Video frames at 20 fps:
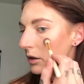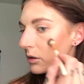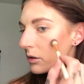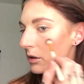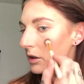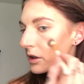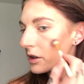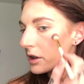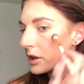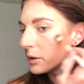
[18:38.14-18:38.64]

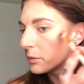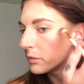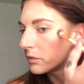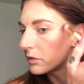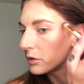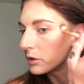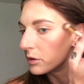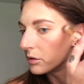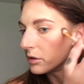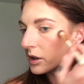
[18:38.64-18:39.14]
ordered him
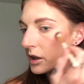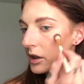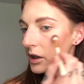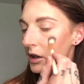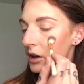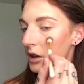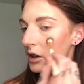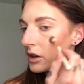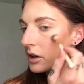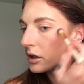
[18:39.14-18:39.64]
food.
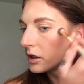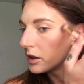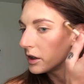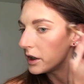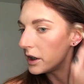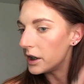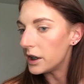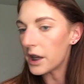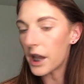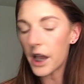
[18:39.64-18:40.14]

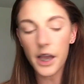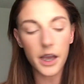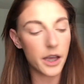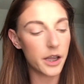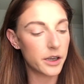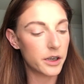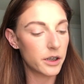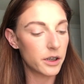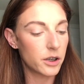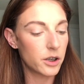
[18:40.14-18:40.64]
He
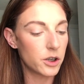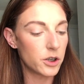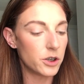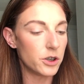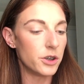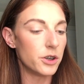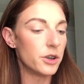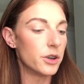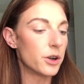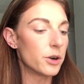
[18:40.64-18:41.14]
had
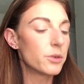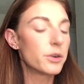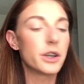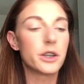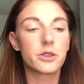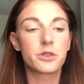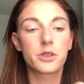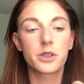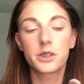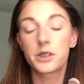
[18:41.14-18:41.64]
no
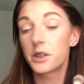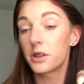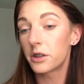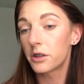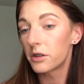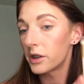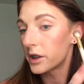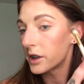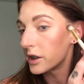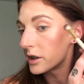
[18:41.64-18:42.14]
interest in the
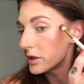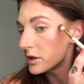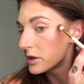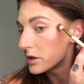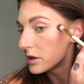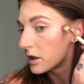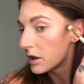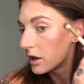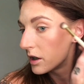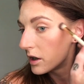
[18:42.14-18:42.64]
crickets.